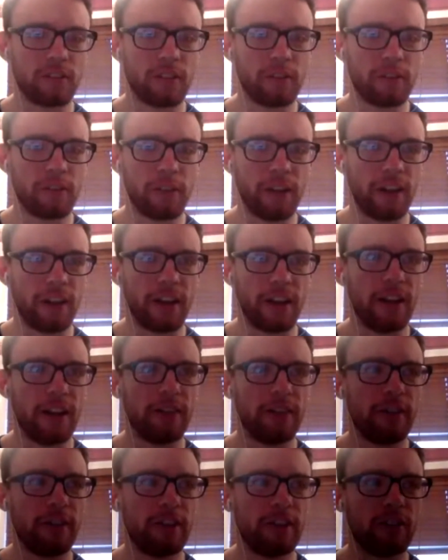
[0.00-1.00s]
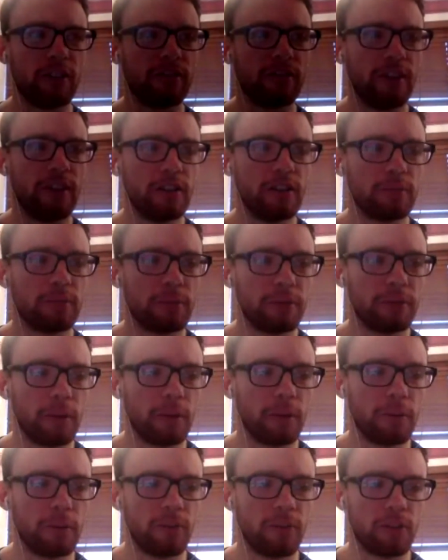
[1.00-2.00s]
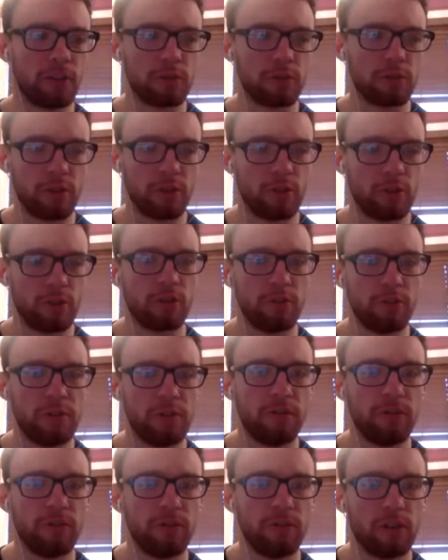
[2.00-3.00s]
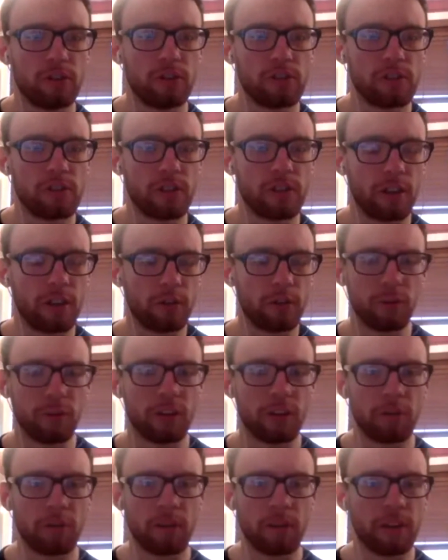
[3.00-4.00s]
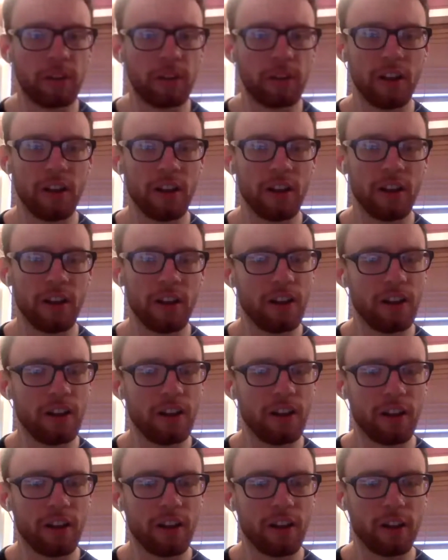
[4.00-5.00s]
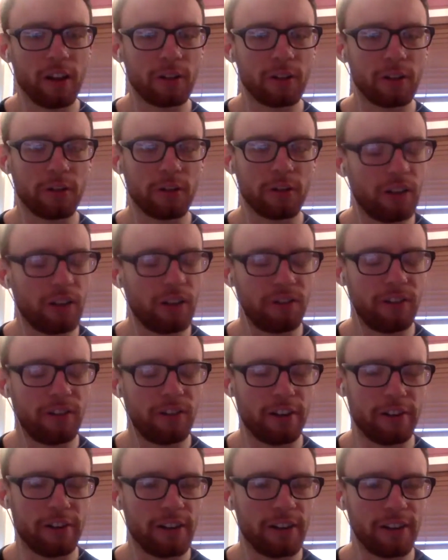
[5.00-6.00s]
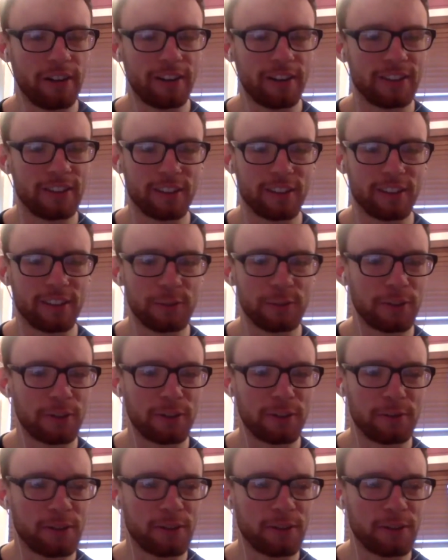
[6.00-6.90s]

I mean, any Rangers fans prefer to be first because we're used to being first, and I don't think we're that far away. I don't think we're.